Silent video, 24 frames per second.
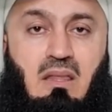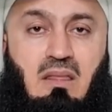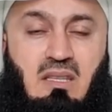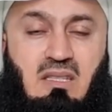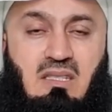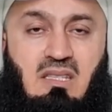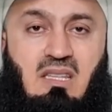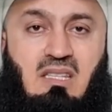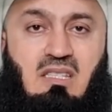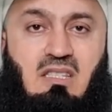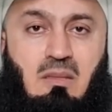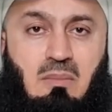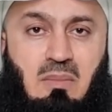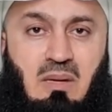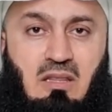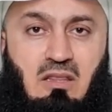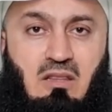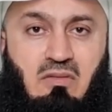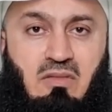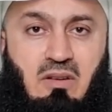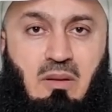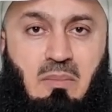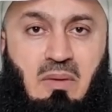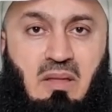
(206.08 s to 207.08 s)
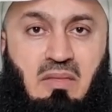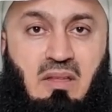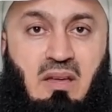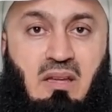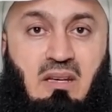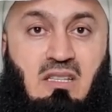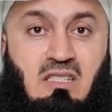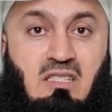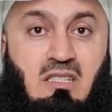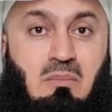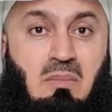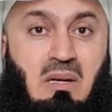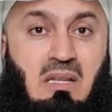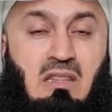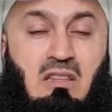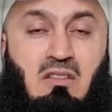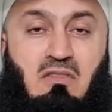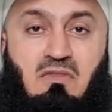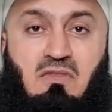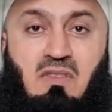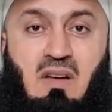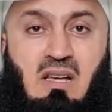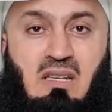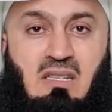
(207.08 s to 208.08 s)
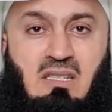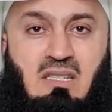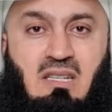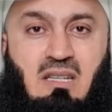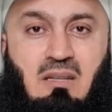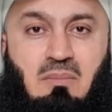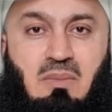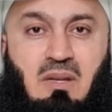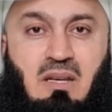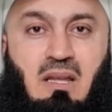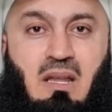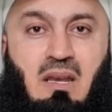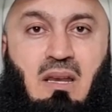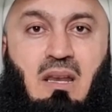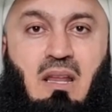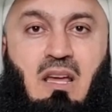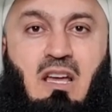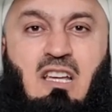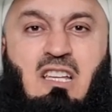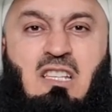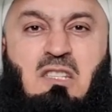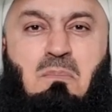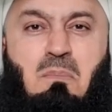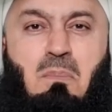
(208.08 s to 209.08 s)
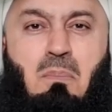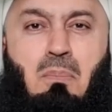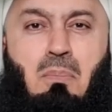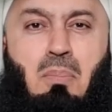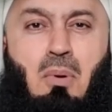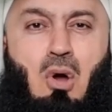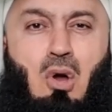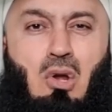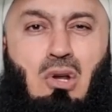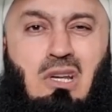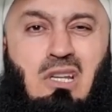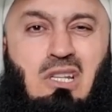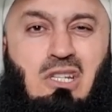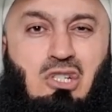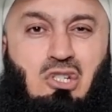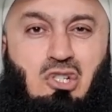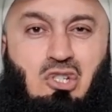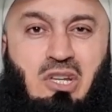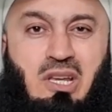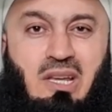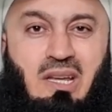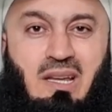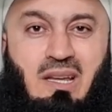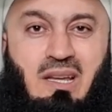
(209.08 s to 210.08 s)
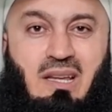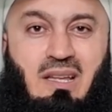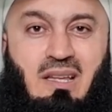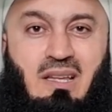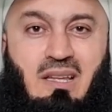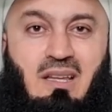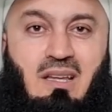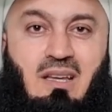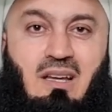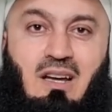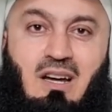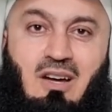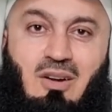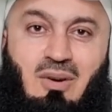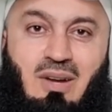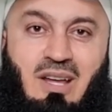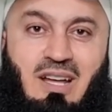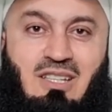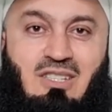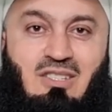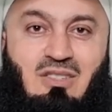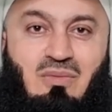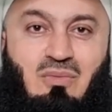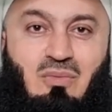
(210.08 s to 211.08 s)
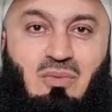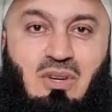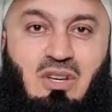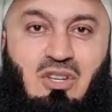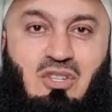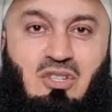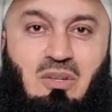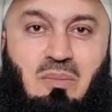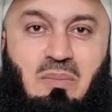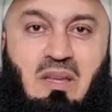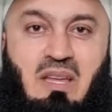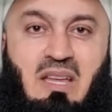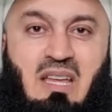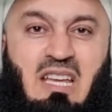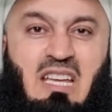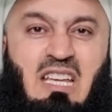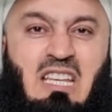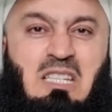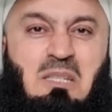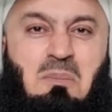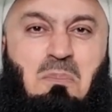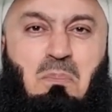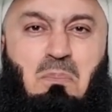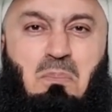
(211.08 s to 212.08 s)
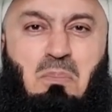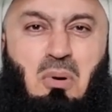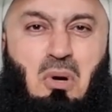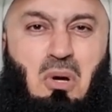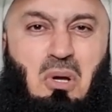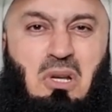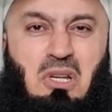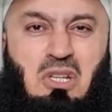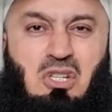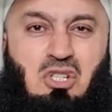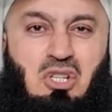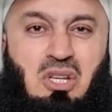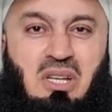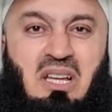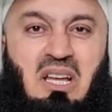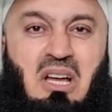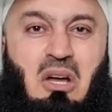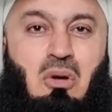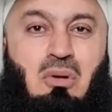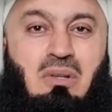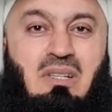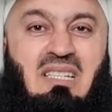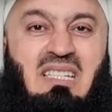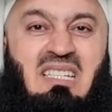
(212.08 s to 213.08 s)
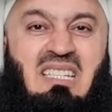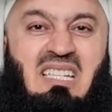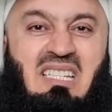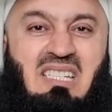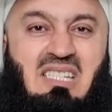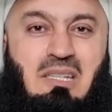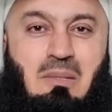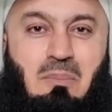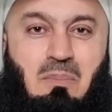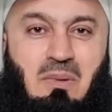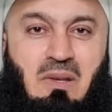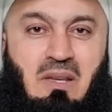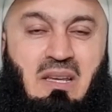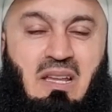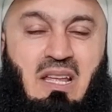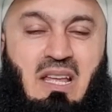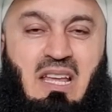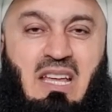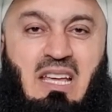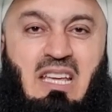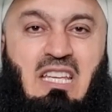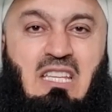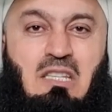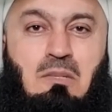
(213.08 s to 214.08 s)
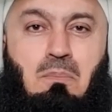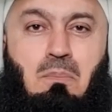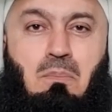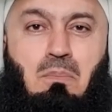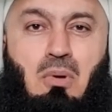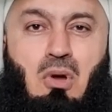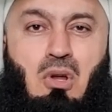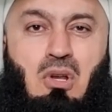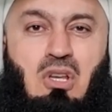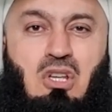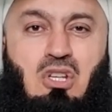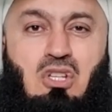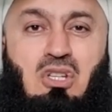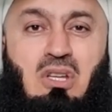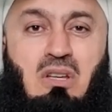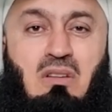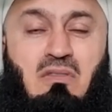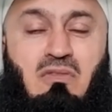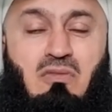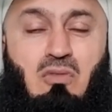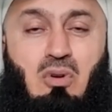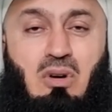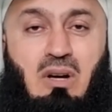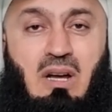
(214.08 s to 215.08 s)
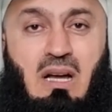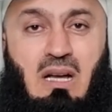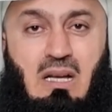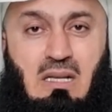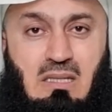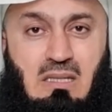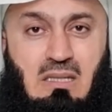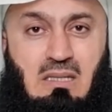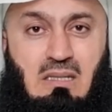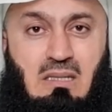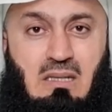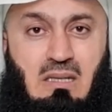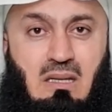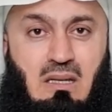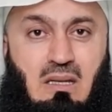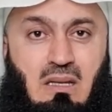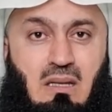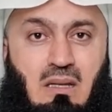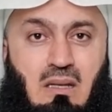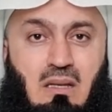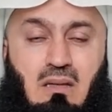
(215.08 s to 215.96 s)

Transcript: This is the month of Ramadan. It's the month of fasting, but Allah is polishing our acts of worship. He's polishing our discipline. He's polishing for us